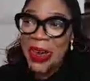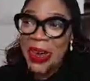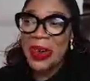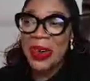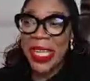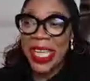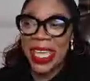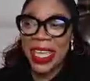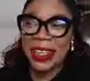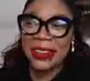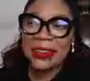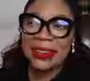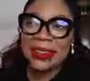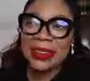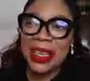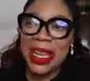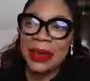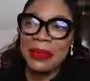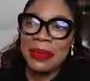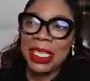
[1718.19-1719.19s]
Okay,
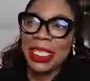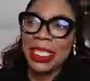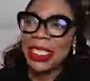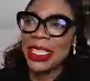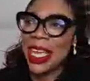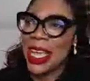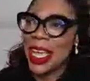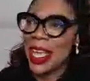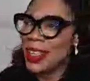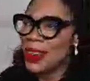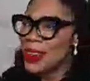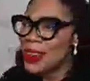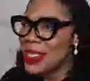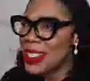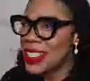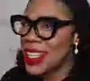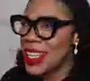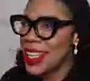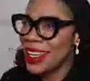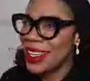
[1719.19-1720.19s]
so let me share. Who
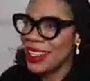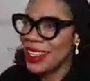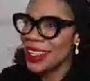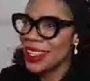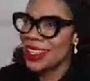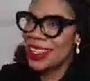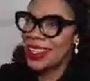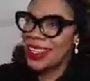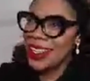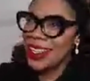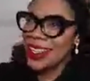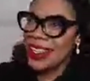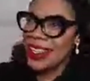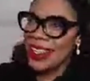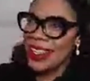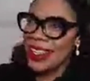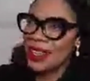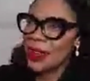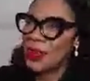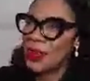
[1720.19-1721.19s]
is that?
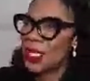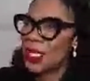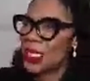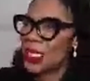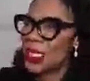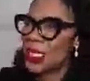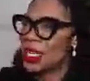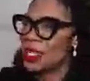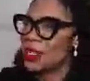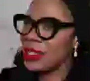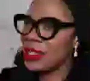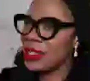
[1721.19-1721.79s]
Who is that?